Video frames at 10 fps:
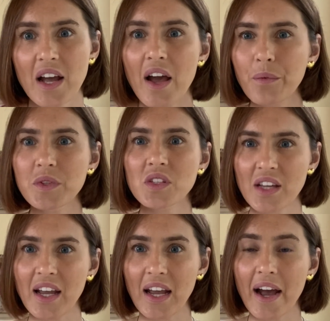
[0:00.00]
I would
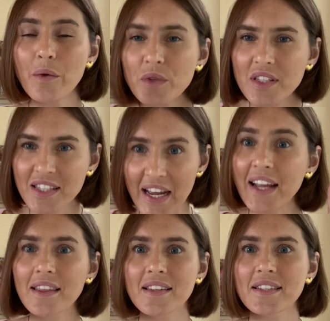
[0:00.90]
say I would
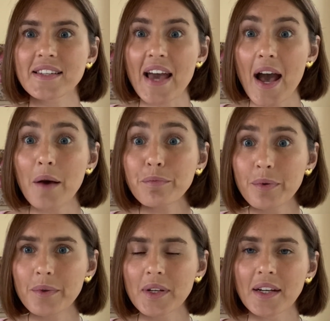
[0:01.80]
stay in this
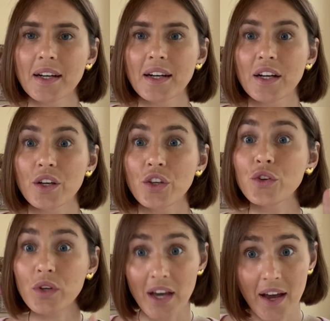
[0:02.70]
gap.
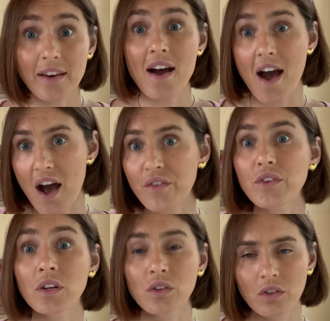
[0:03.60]
You can have
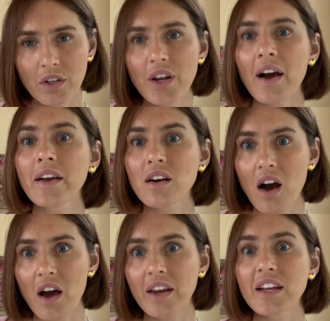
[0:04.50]
a good
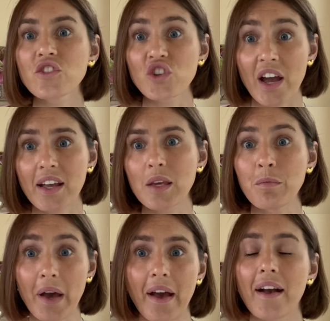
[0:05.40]
iconic Jackie bag.